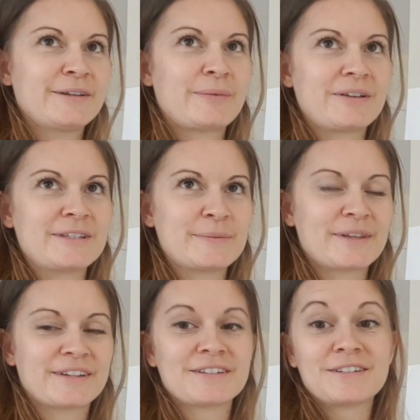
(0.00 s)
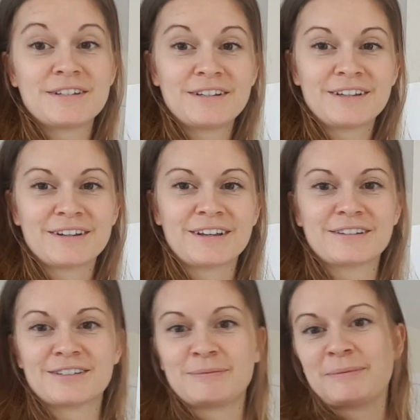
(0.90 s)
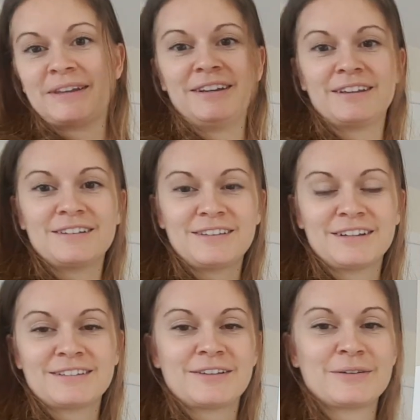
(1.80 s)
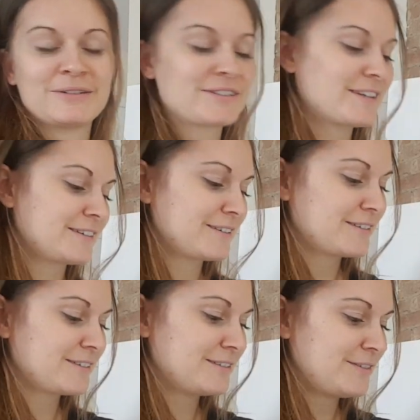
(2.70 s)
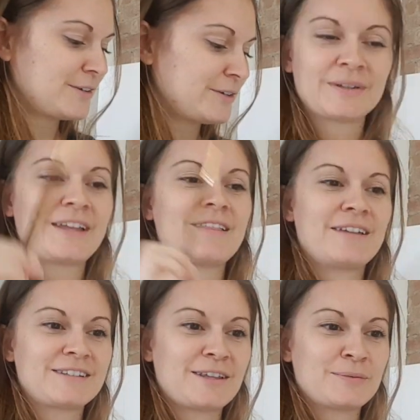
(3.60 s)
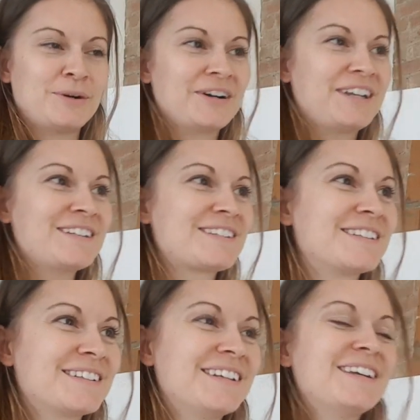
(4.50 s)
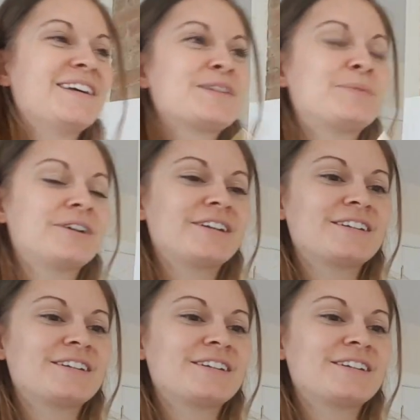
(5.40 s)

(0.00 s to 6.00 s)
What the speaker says: Probably seems like it's cheating and I could just be painting anything and tell you it looks like the photo. That's not the point. The point